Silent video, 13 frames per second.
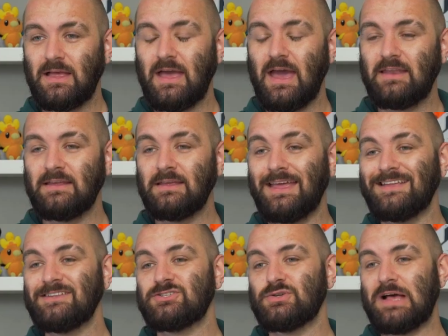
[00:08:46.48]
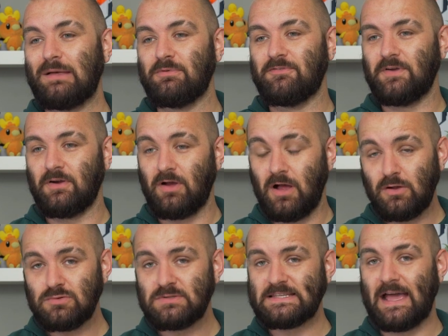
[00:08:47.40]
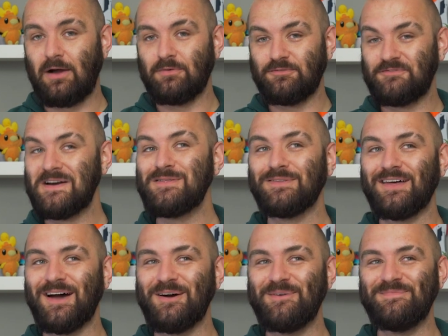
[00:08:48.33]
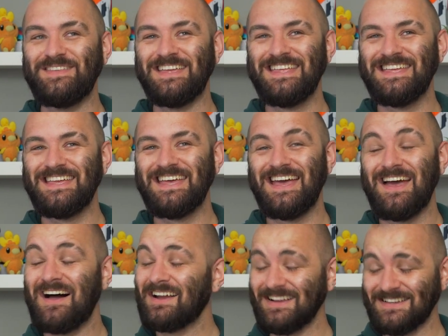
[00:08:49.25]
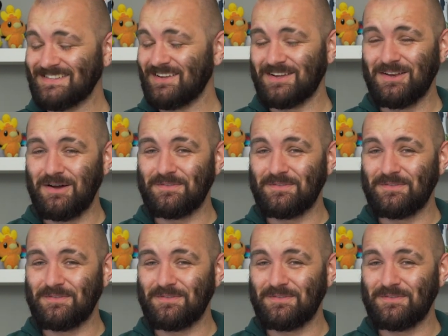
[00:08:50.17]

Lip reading: Heading into Albufeira Old Town felt, I guess like a lot